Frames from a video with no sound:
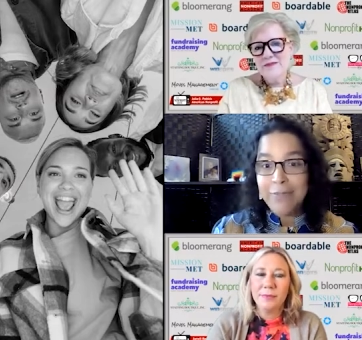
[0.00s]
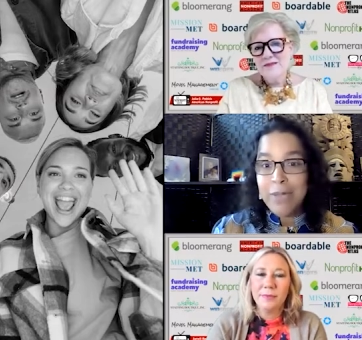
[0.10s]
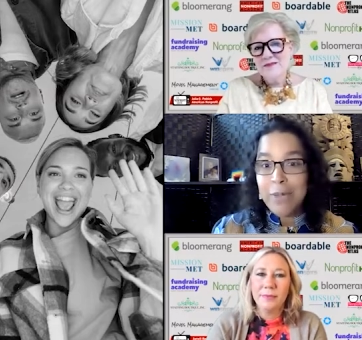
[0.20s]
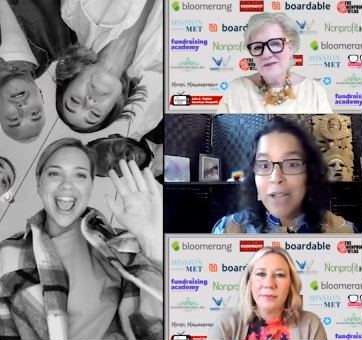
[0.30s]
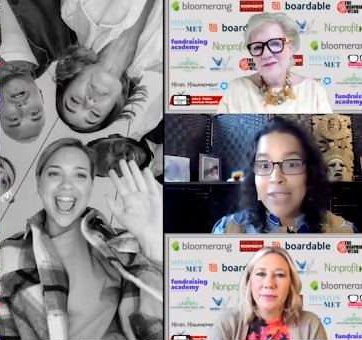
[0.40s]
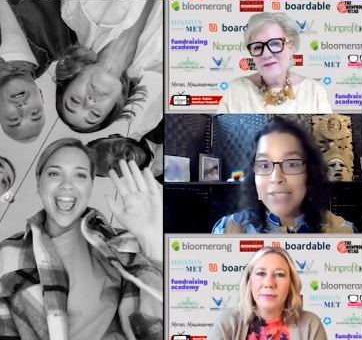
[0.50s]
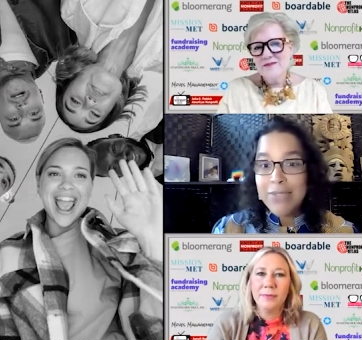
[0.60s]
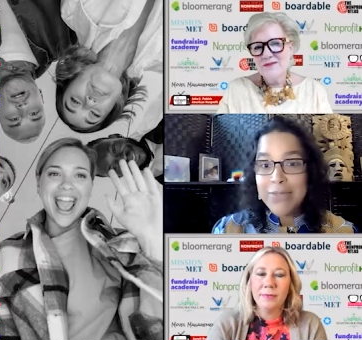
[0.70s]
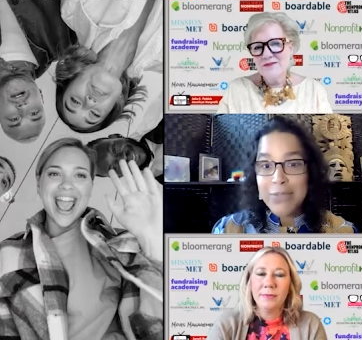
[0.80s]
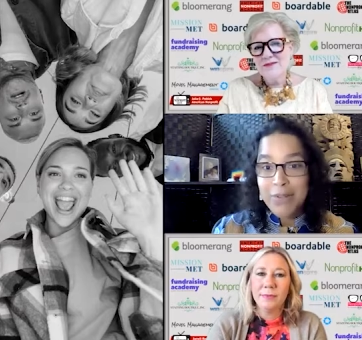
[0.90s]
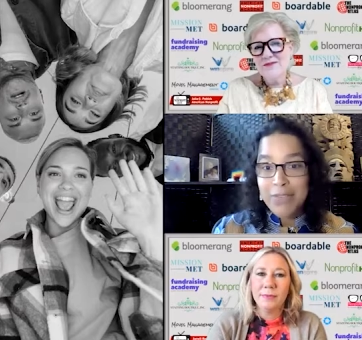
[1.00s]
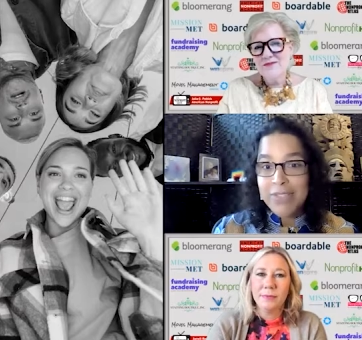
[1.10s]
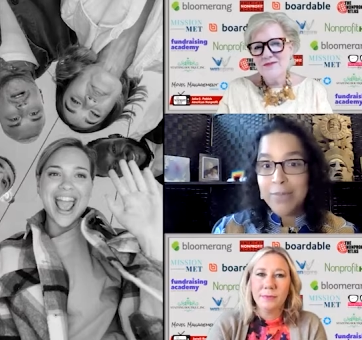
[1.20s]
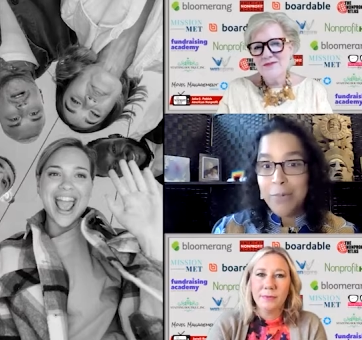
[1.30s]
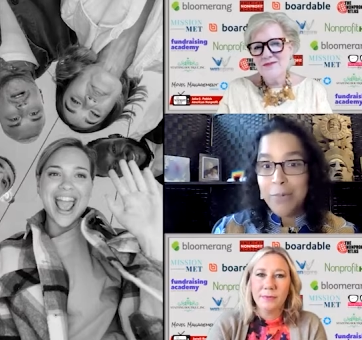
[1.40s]
Speaker 1: If we want to serve
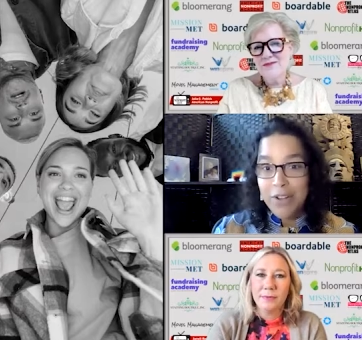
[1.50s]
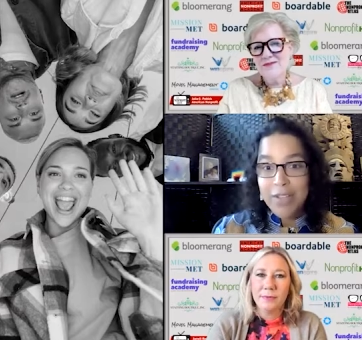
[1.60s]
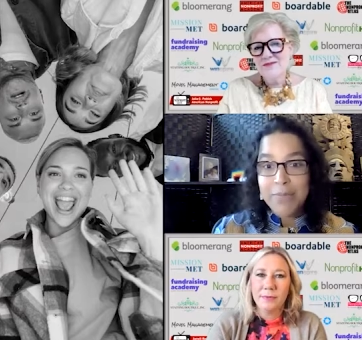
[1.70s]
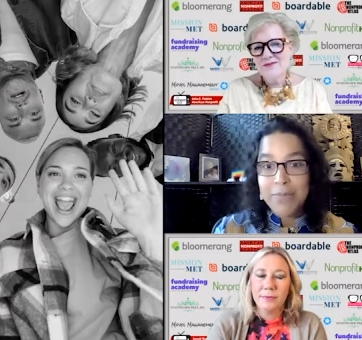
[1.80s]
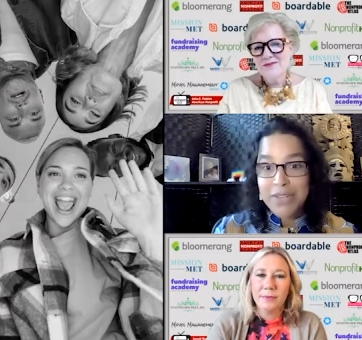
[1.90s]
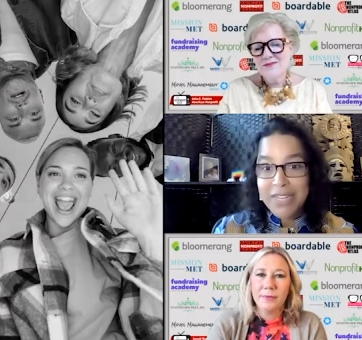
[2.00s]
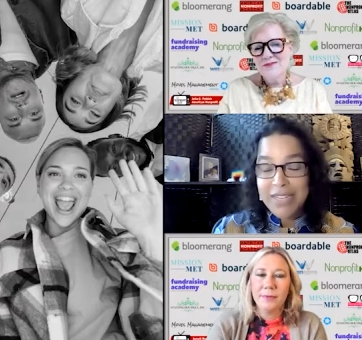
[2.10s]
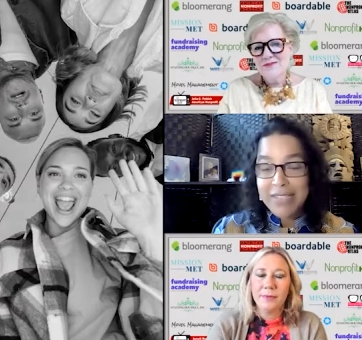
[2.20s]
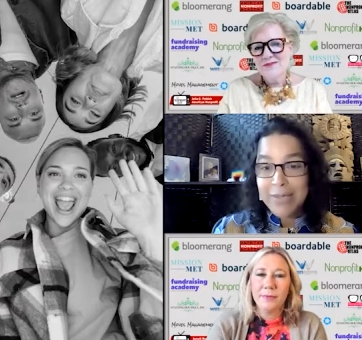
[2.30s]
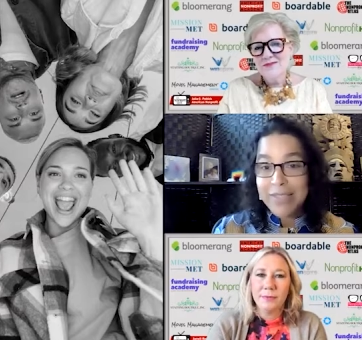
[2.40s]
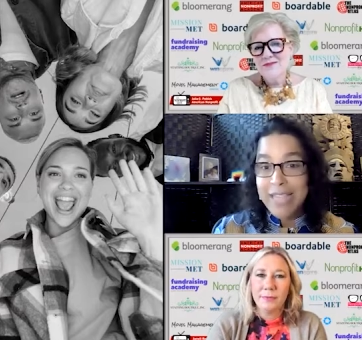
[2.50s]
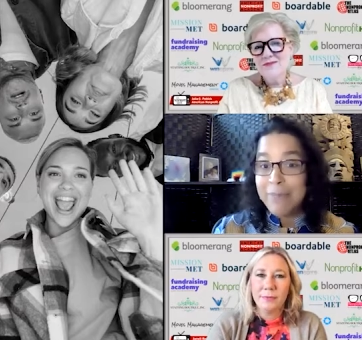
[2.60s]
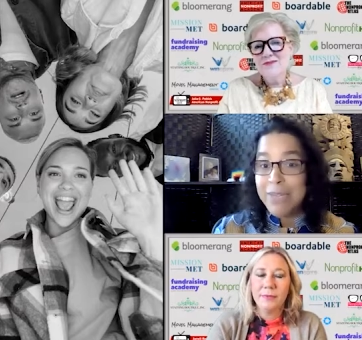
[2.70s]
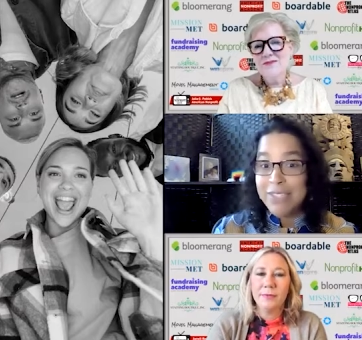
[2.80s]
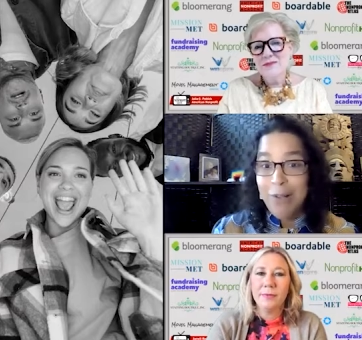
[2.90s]
and support communities,
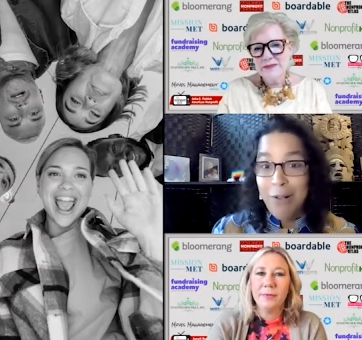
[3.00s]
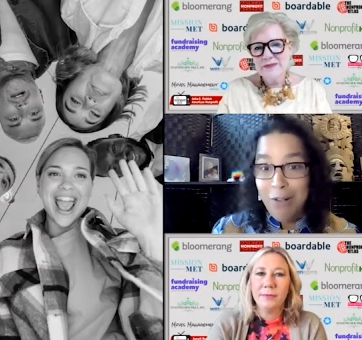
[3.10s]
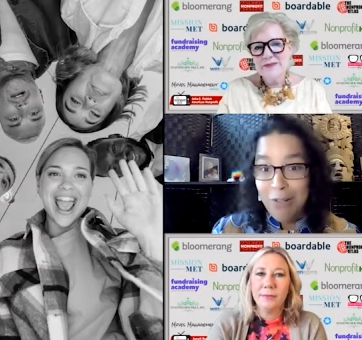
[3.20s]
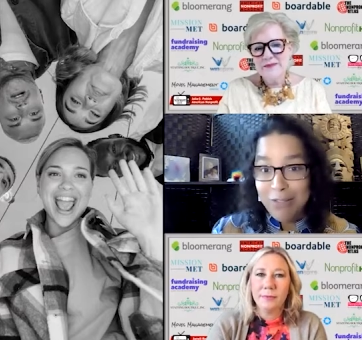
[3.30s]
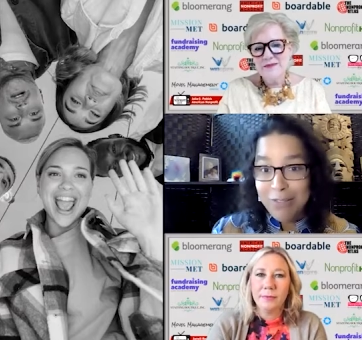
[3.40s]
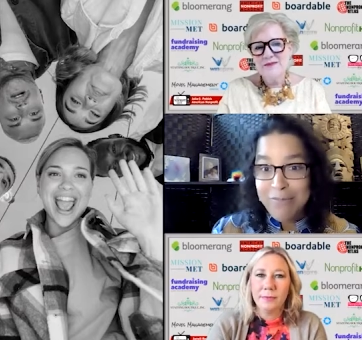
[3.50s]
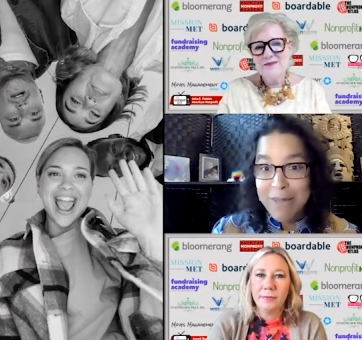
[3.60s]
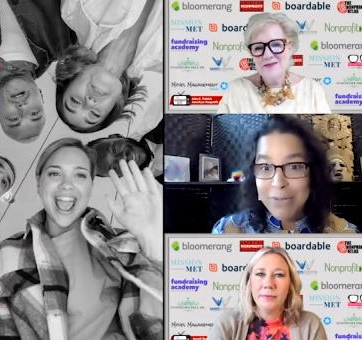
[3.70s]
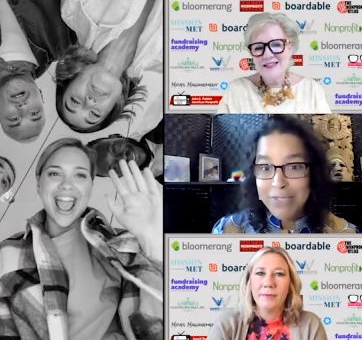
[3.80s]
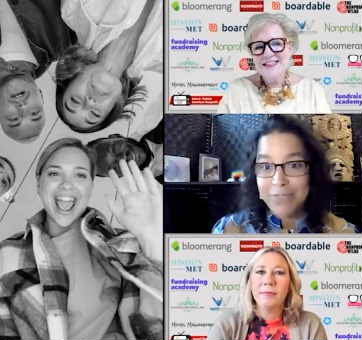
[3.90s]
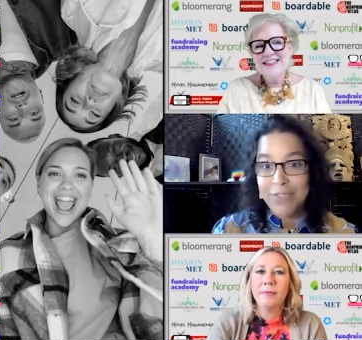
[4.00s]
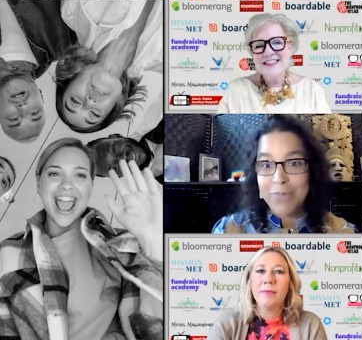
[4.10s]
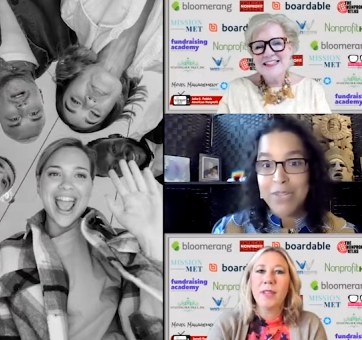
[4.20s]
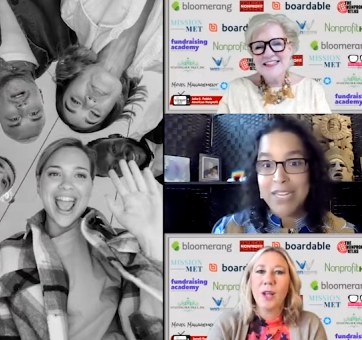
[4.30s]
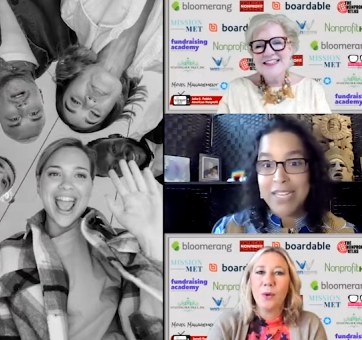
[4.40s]
that means all members of
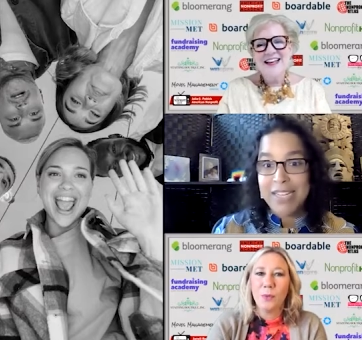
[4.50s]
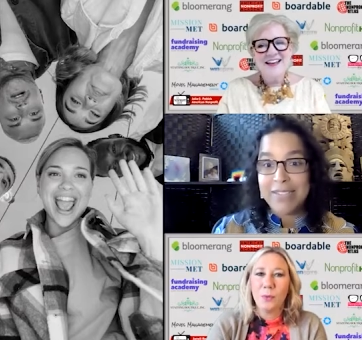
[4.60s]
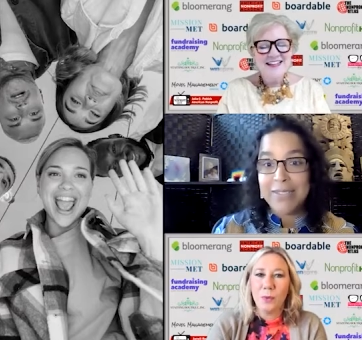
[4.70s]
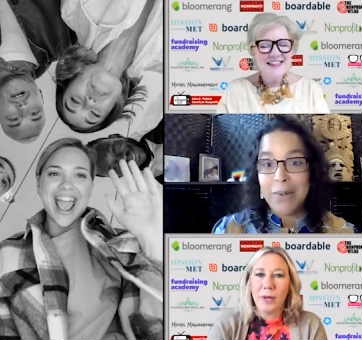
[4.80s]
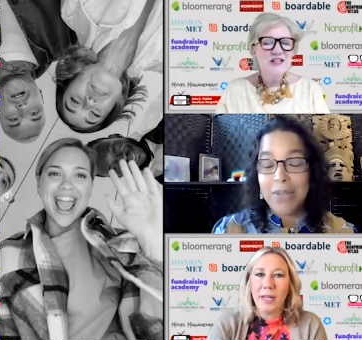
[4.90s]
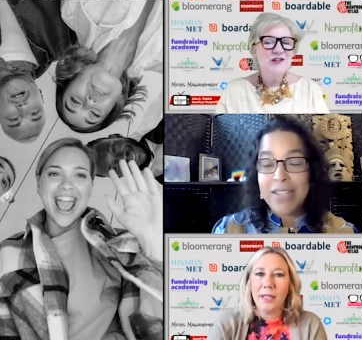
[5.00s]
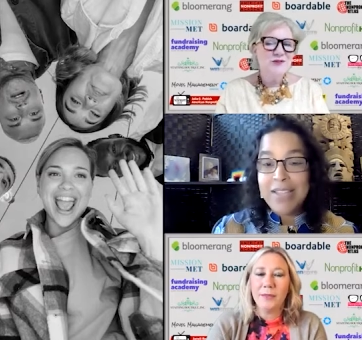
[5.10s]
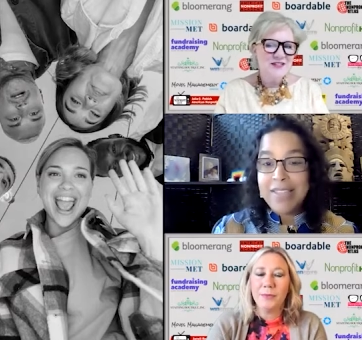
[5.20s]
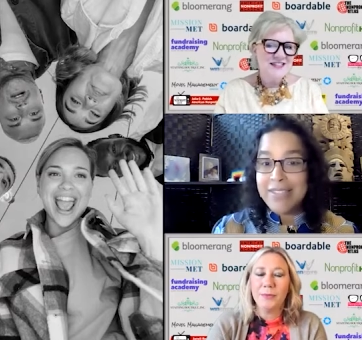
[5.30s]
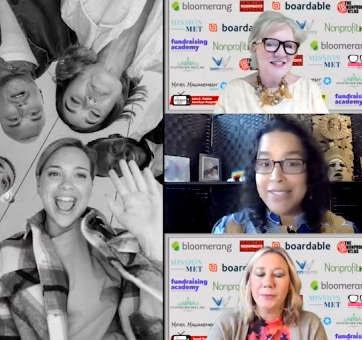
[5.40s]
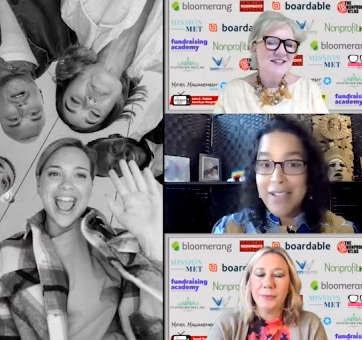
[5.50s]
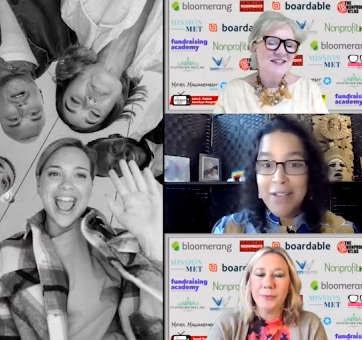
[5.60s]
community. And so this